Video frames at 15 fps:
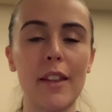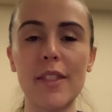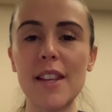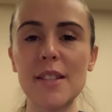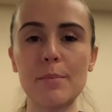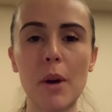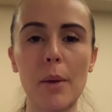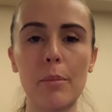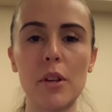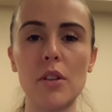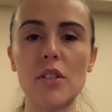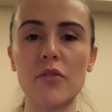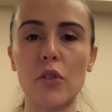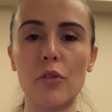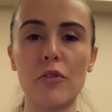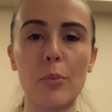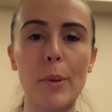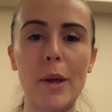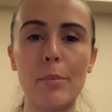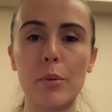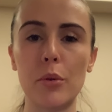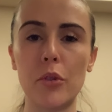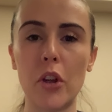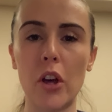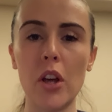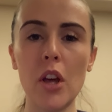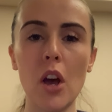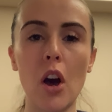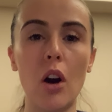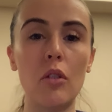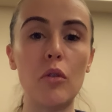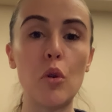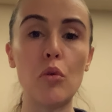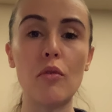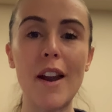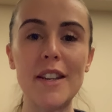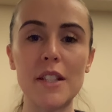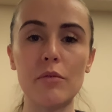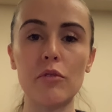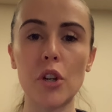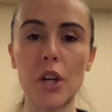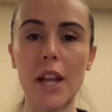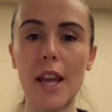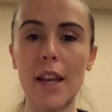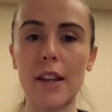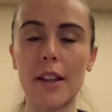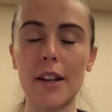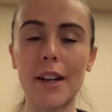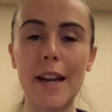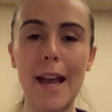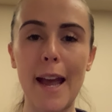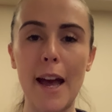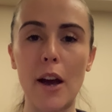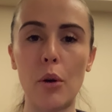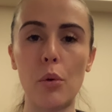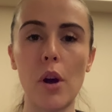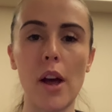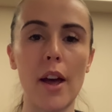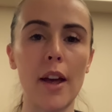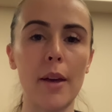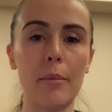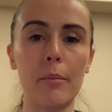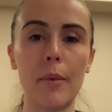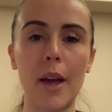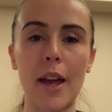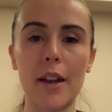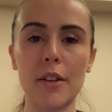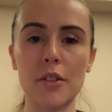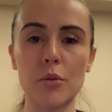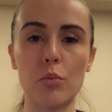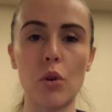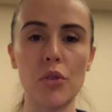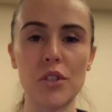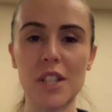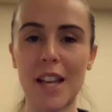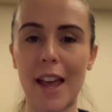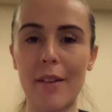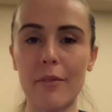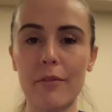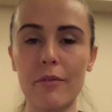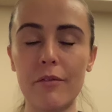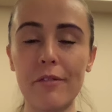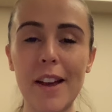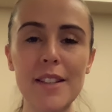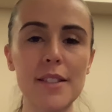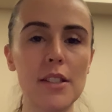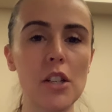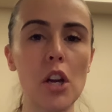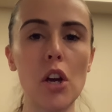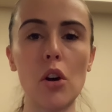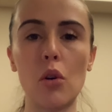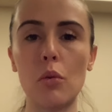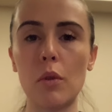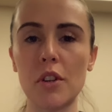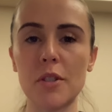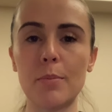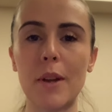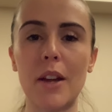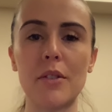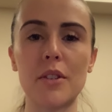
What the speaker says: And this might be useful for people that are already running now and want to get faster, or want to